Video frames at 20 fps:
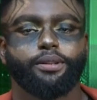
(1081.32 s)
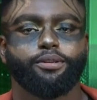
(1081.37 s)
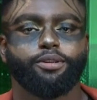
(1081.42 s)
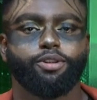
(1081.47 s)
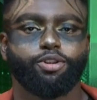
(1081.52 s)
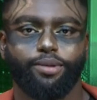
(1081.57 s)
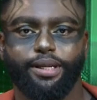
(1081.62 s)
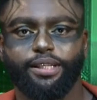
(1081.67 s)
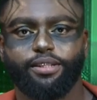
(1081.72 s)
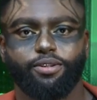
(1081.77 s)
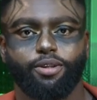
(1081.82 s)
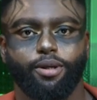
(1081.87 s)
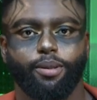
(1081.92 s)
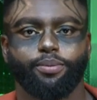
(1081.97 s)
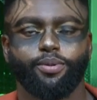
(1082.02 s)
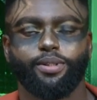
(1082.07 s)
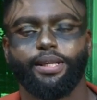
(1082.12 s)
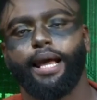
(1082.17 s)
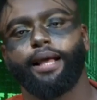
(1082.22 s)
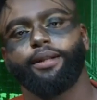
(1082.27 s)
dressed
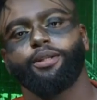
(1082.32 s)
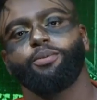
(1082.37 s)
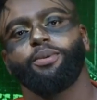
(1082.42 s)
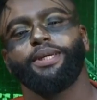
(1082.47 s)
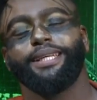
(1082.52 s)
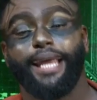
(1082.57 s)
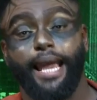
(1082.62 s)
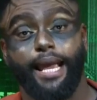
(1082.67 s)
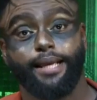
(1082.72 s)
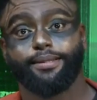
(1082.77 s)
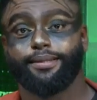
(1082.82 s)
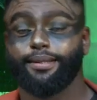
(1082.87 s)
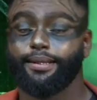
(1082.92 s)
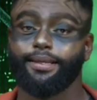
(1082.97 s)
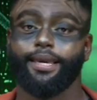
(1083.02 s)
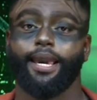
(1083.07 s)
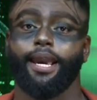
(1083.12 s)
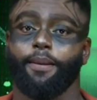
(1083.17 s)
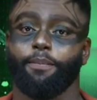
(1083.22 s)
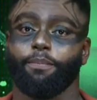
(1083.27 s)
up to Halloween as the
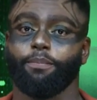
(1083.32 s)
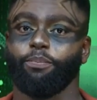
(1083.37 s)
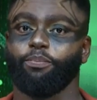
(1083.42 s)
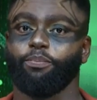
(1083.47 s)
game. The